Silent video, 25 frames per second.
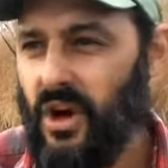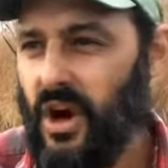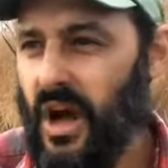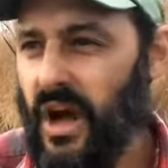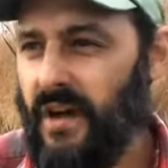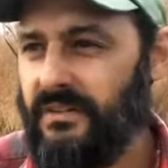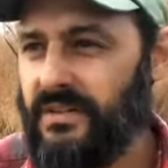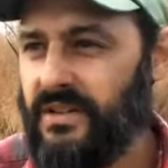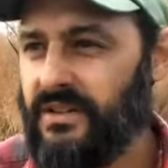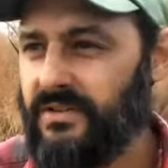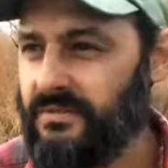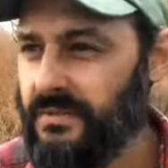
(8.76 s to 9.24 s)
you know,
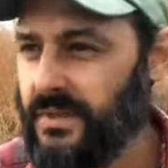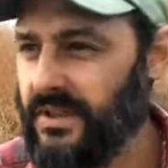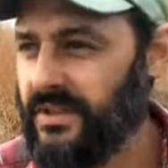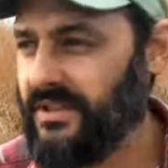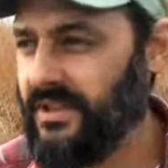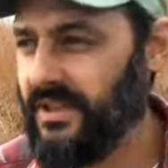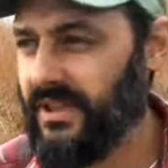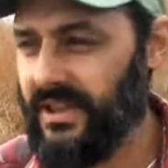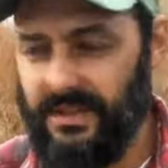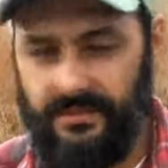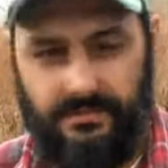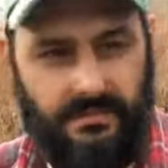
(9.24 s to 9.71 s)
I've just right.
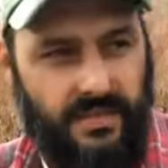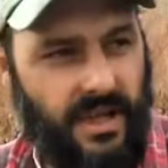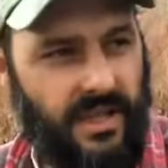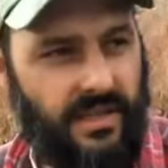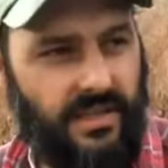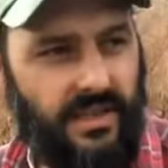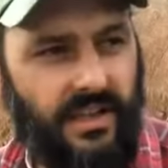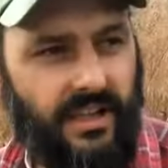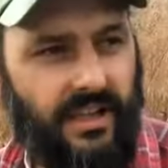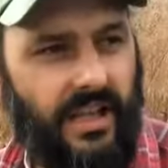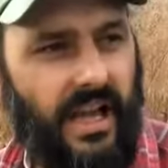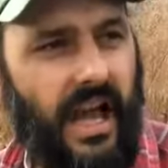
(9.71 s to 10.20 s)
recently
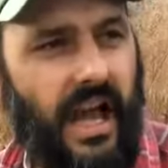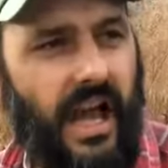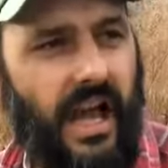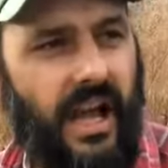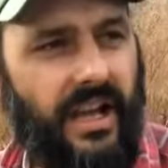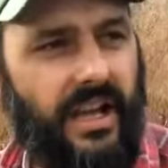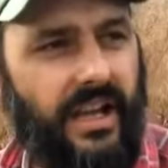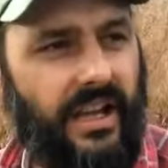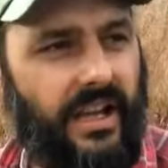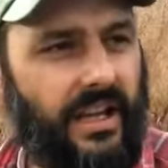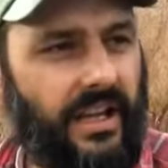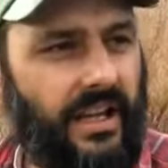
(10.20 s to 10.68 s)
met a
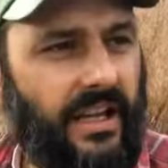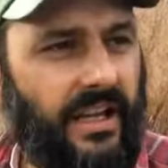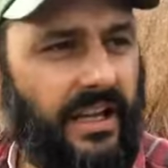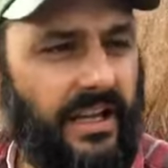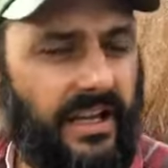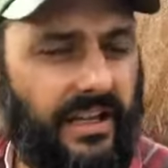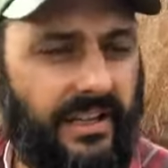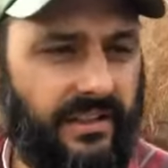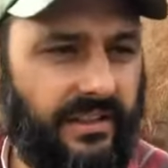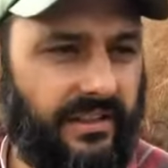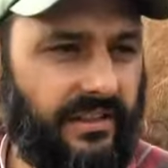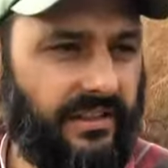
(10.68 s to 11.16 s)
guy
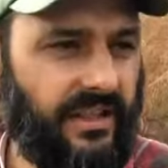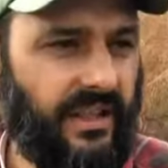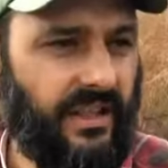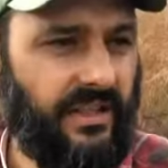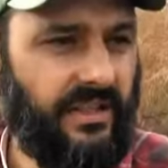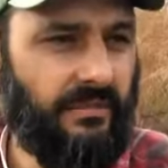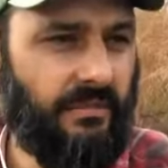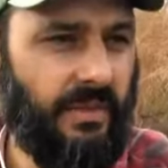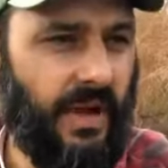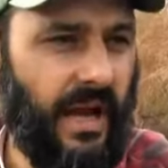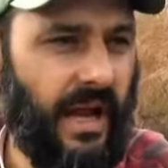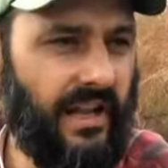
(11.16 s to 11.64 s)
in
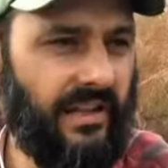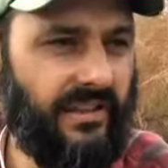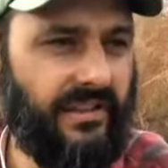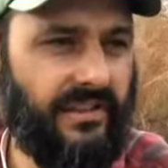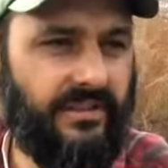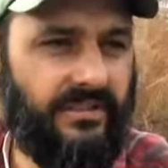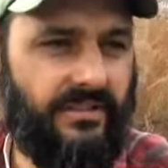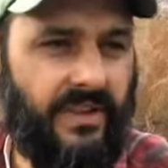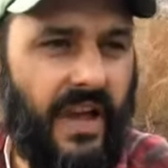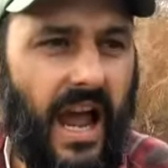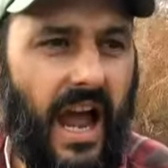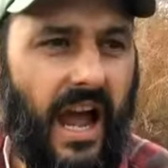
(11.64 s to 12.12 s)
in the
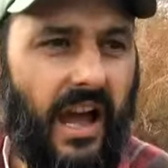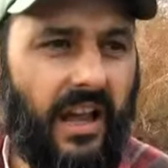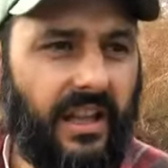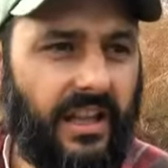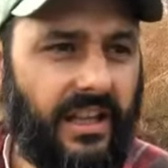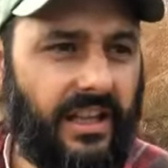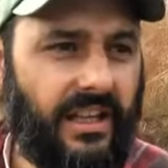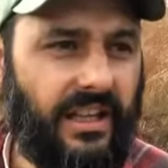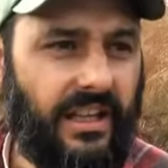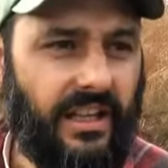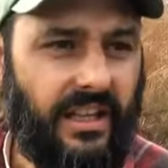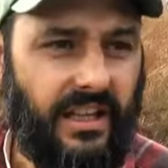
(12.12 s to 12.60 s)
Brazos
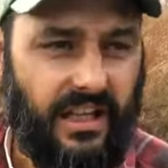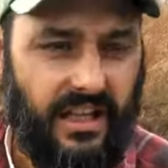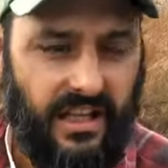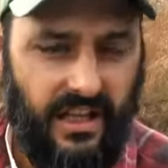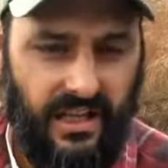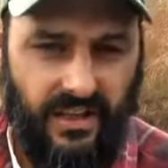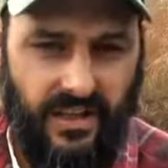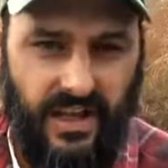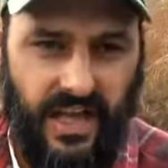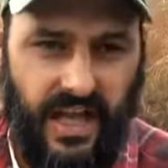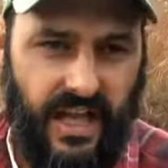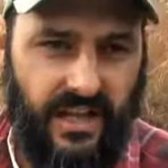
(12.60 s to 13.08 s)
Valley
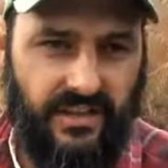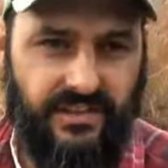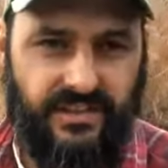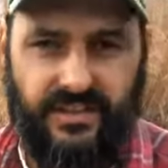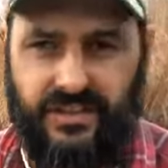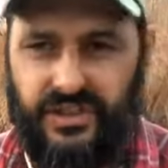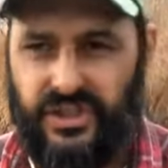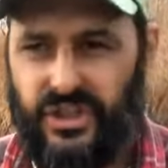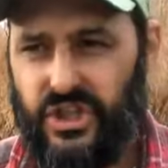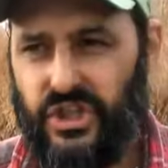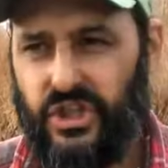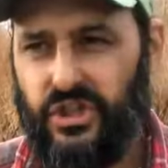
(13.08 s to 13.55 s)
that has
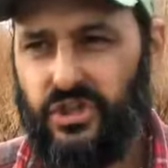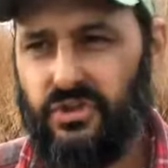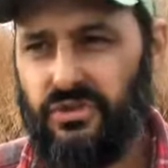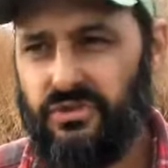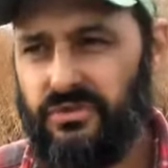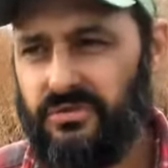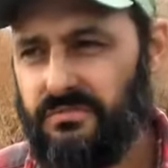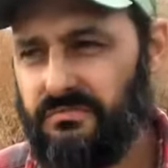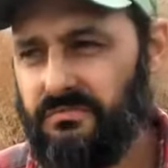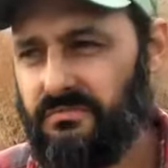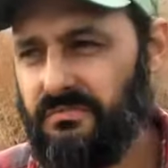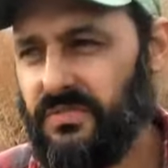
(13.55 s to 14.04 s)
this
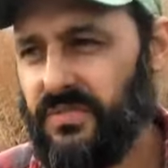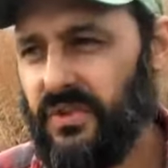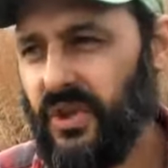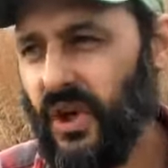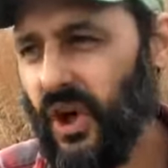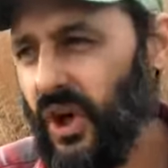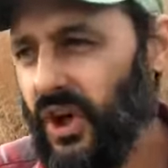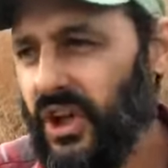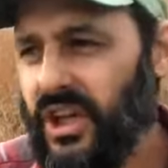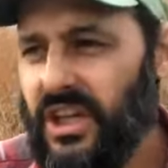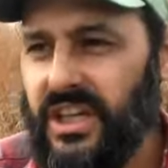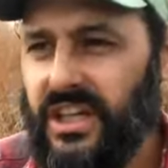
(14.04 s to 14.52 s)
huge
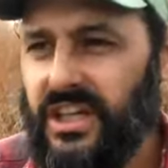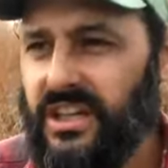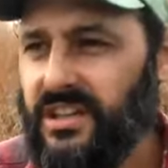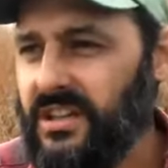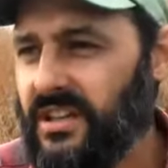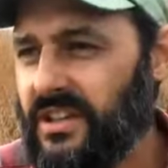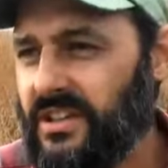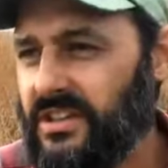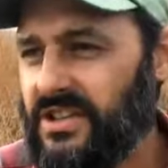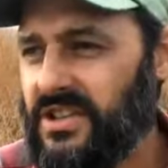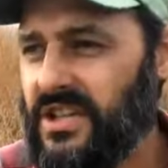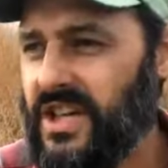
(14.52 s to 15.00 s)
turkey
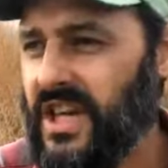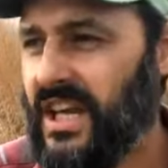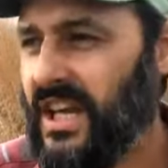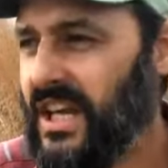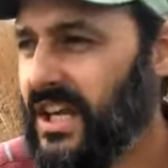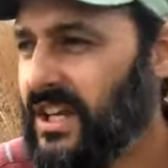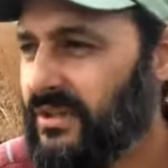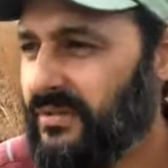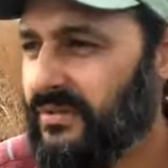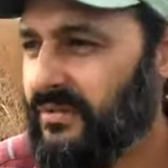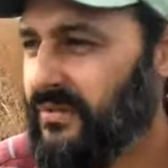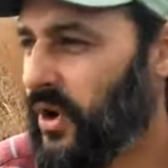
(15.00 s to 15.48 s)
and
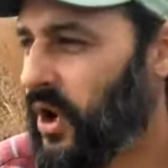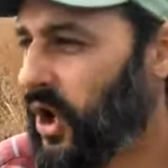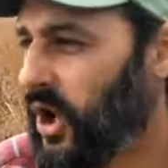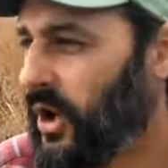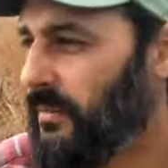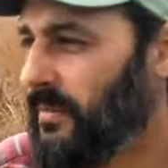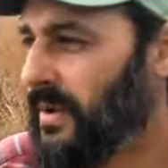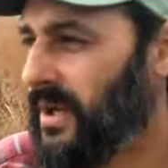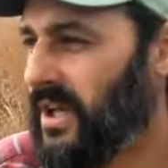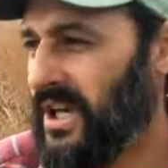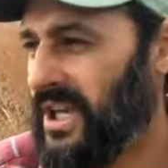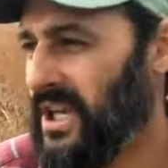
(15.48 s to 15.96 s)
chicken
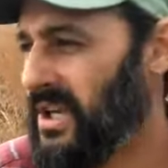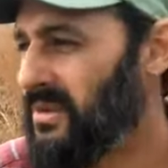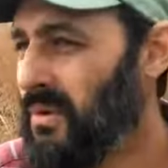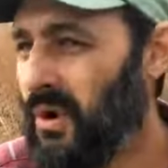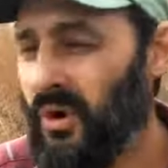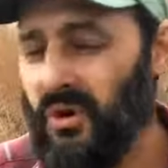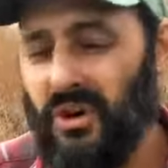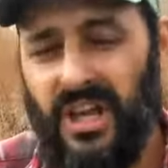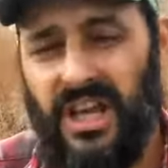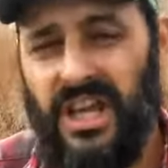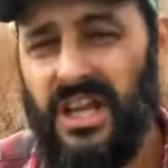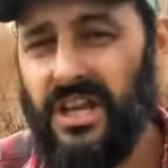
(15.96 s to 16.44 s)
farm, and he
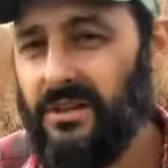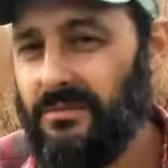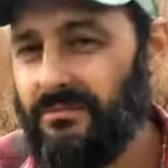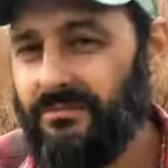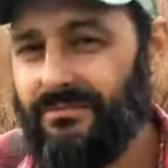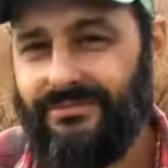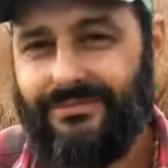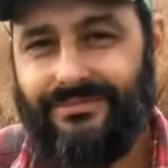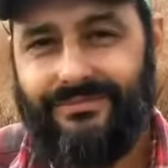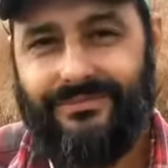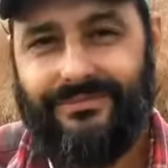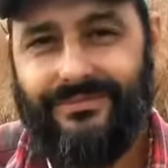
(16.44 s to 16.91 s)
won't eat them.
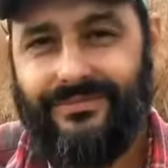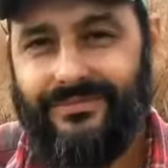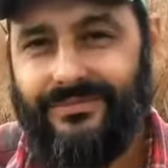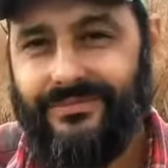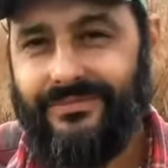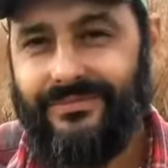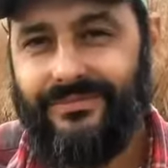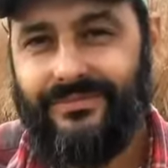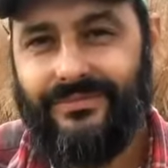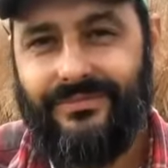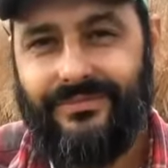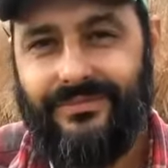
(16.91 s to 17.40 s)

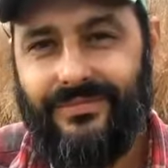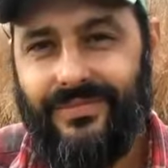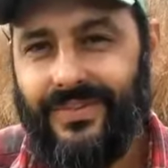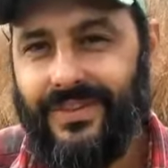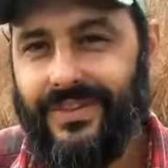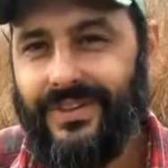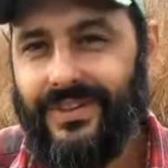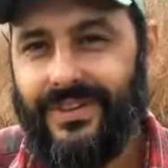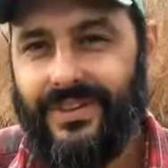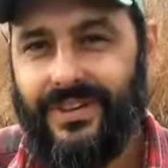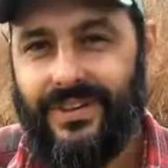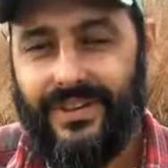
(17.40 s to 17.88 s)
Why?
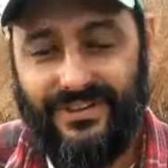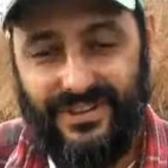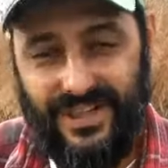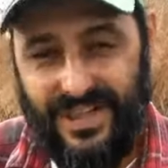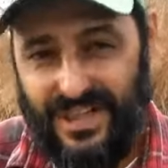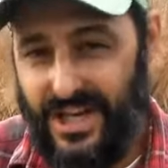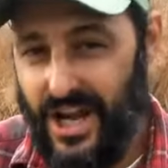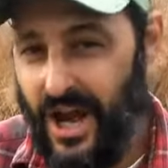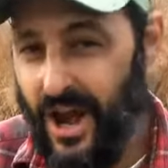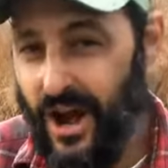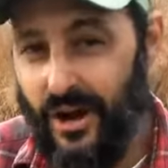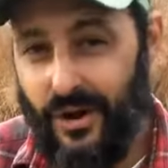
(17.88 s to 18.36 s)
Because
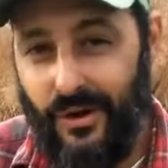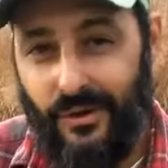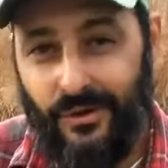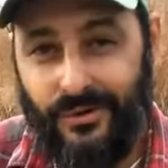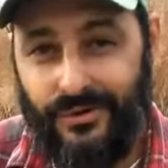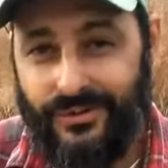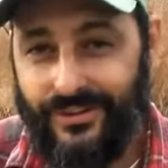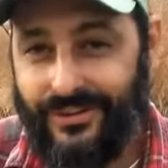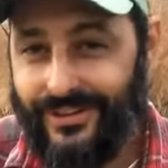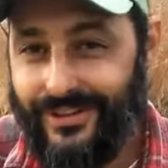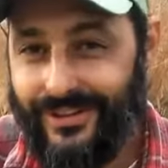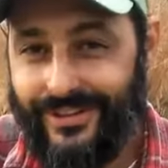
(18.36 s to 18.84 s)
he
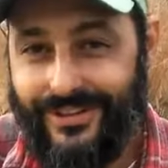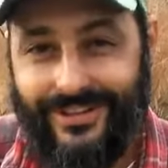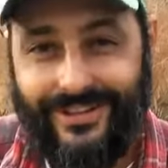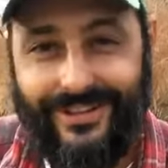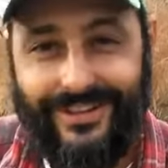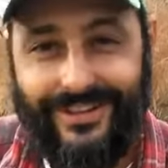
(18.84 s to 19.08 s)
knows